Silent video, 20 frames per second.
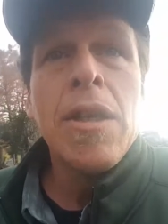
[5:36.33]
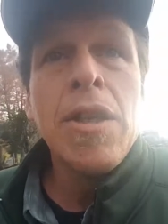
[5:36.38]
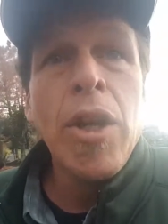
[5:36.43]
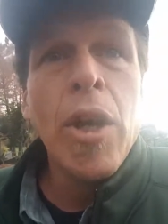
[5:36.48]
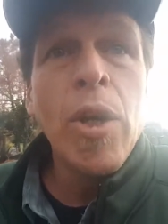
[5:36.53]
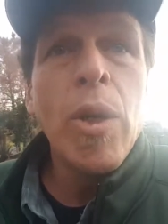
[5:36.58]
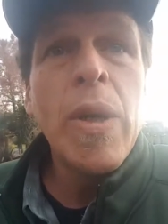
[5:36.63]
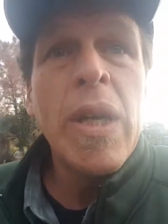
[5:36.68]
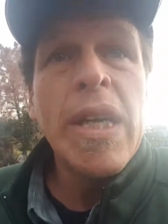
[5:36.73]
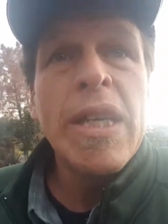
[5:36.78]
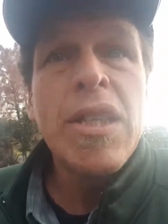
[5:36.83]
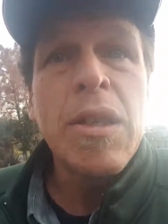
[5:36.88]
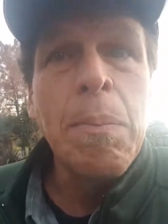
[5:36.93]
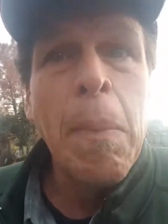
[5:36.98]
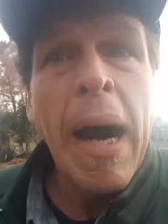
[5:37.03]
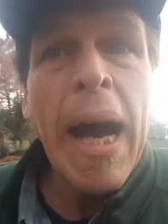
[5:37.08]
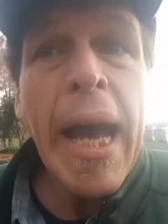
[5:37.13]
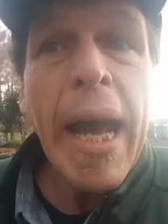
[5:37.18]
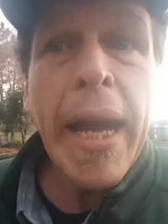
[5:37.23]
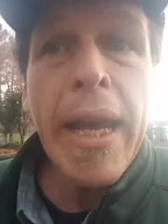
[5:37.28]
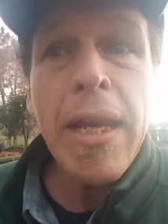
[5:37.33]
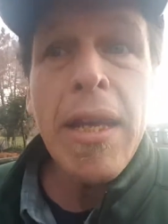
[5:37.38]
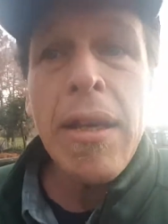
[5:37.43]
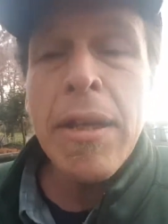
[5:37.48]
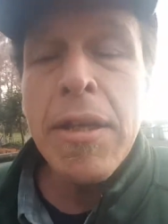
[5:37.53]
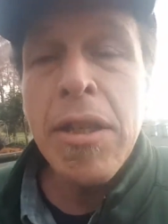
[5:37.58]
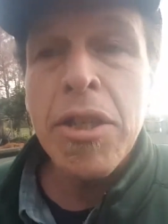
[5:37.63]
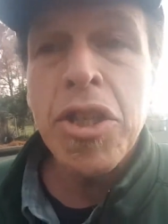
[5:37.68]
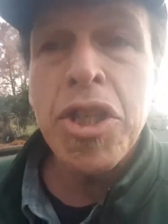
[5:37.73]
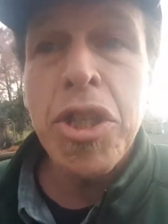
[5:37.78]
you know, it's my
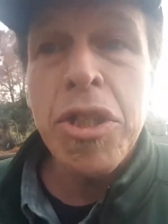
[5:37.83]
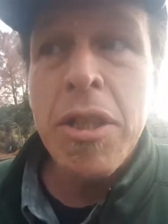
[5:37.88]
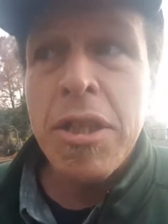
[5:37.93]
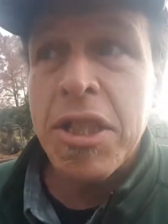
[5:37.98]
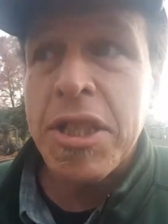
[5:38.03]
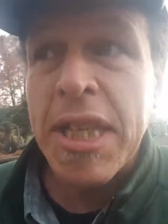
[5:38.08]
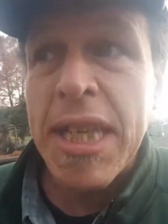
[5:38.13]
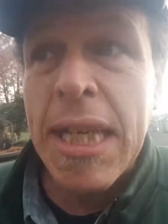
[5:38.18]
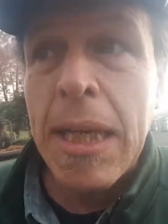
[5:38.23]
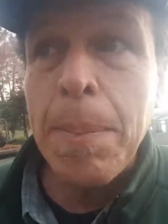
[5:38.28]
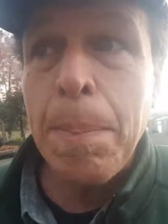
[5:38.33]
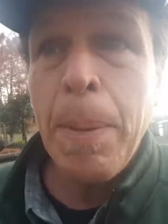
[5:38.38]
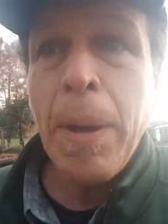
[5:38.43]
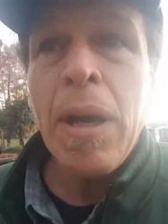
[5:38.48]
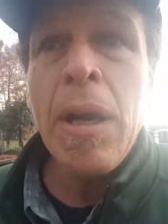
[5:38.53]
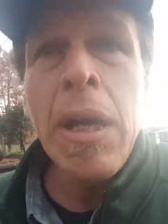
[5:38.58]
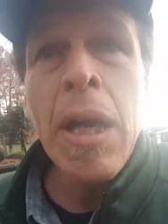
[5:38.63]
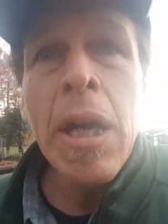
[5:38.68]
deep,